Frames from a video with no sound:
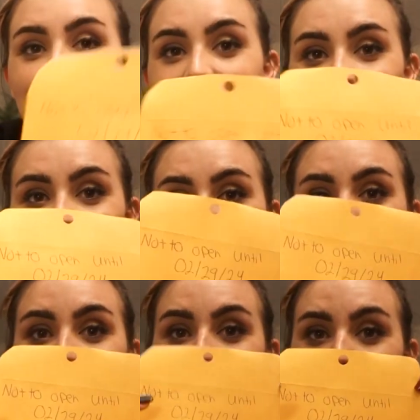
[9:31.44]
gonna say not
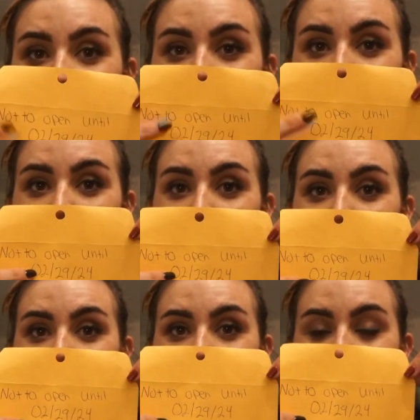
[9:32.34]
to open
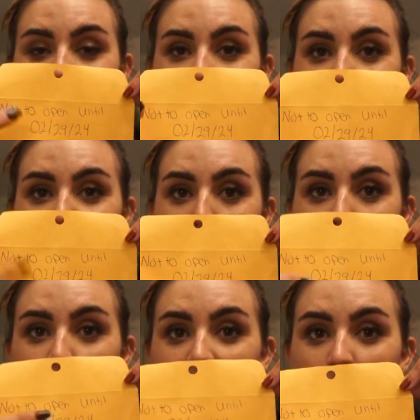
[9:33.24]
until
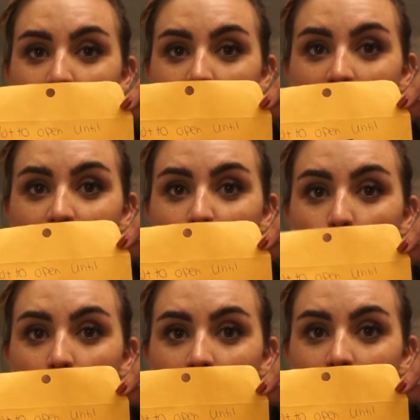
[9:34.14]
February twenty-ninth,
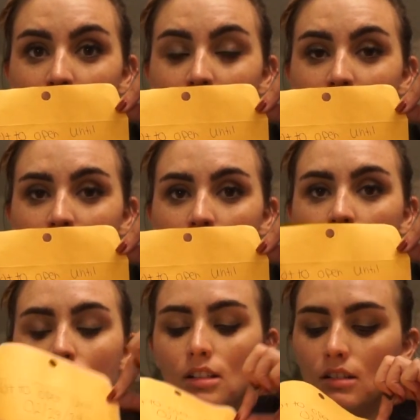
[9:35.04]
twenty
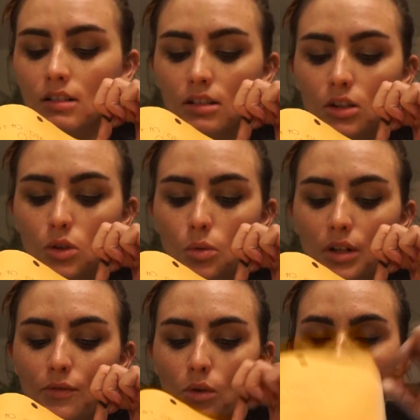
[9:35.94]

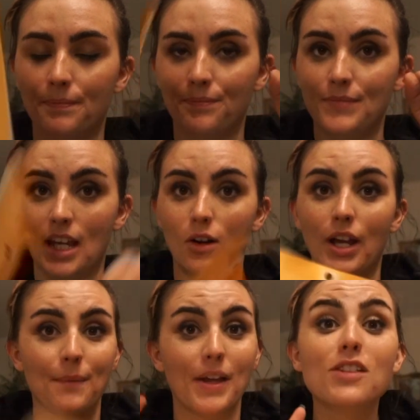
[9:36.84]
twenty-four. Yeah,
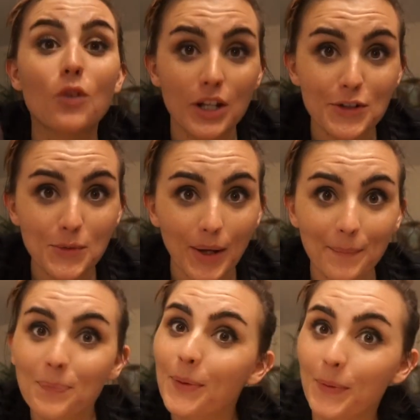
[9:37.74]
that's four years away.
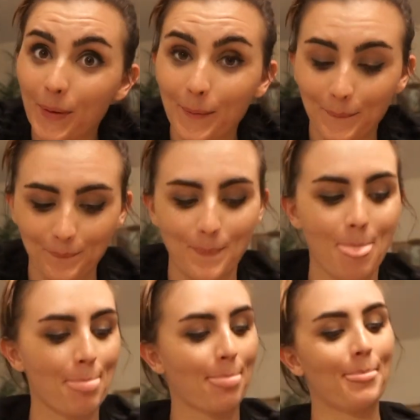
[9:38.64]
So,
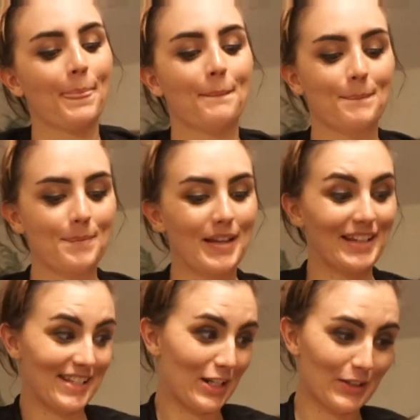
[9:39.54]

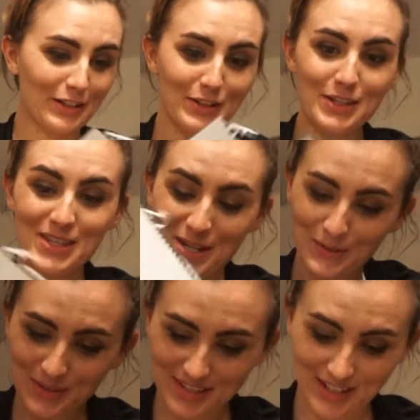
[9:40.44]
let's get a little
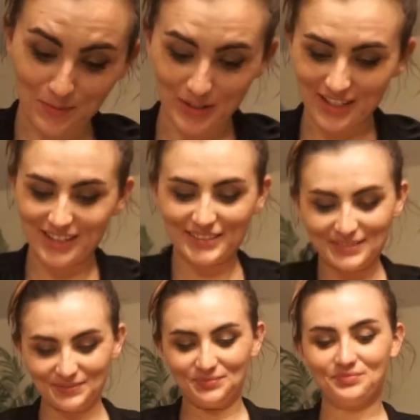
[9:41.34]
note, and we're gonna,
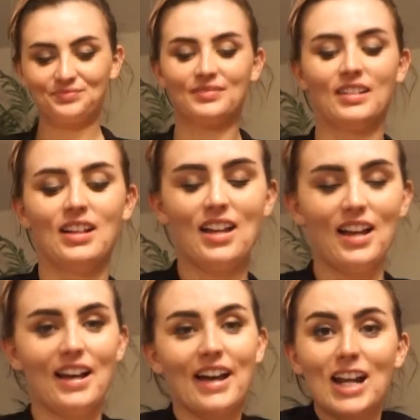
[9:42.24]

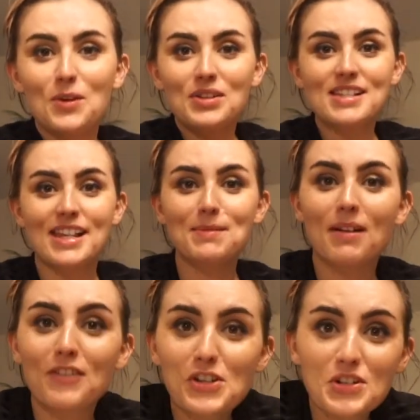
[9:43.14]
I don't know what to say to
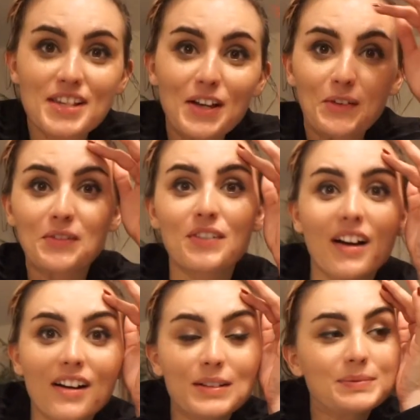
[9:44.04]
my future self.
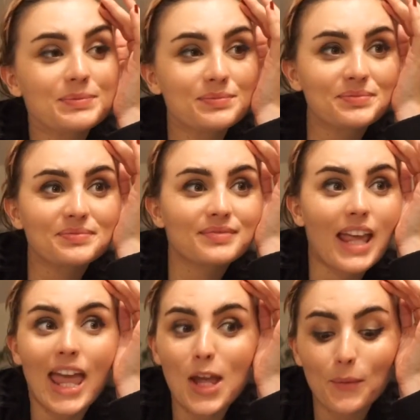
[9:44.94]
Um,
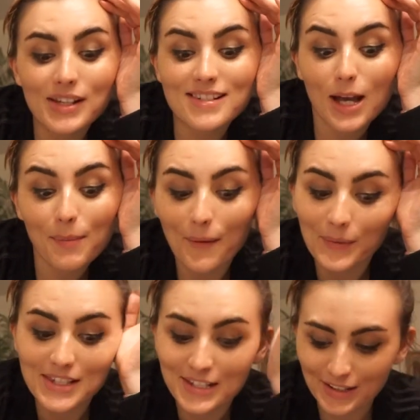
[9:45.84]
hey, what's up?
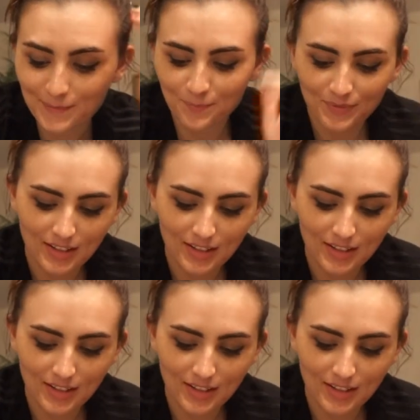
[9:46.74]
What's good?